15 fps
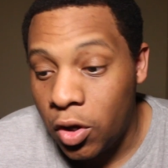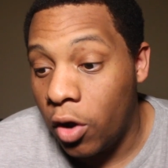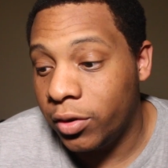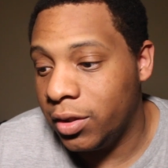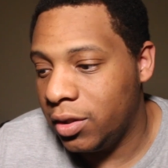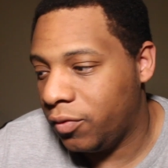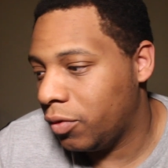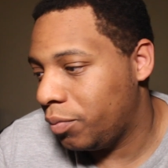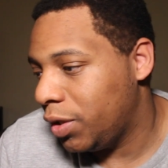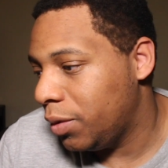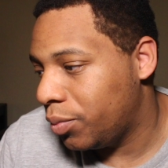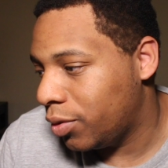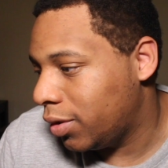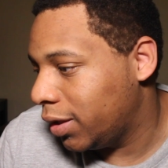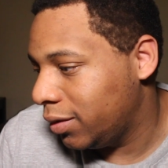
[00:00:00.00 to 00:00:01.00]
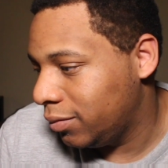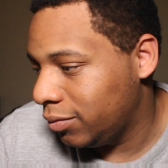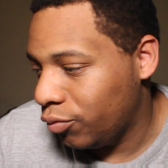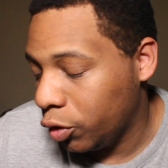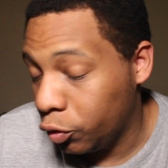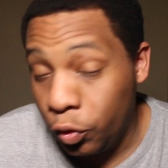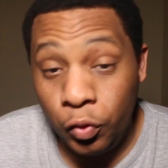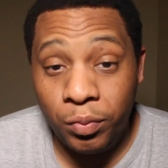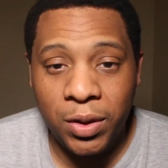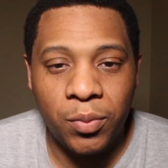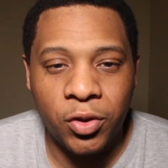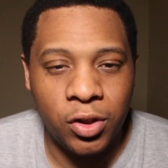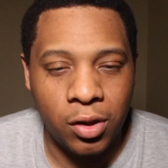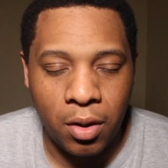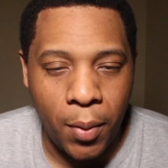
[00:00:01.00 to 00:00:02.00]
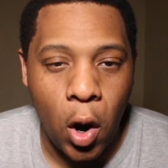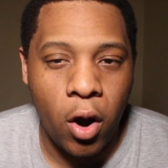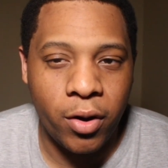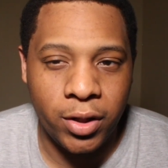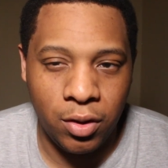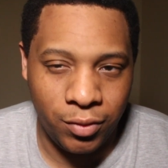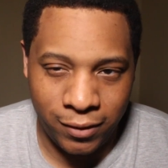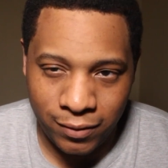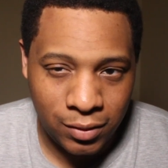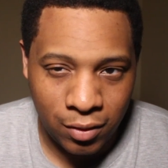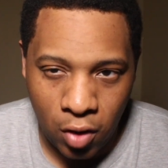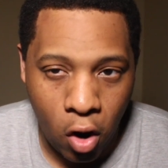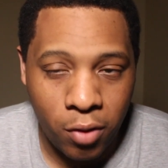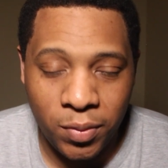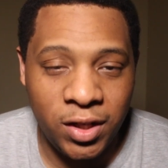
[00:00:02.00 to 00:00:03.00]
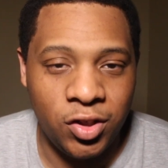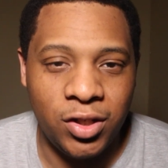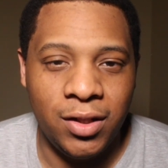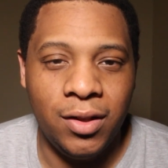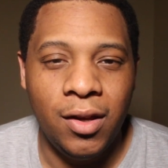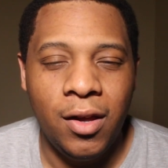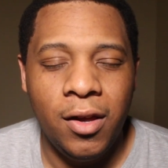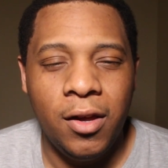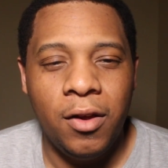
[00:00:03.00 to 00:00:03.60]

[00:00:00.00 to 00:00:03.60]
talk to different people, and recruit people to their party or whatever. It's an RPG.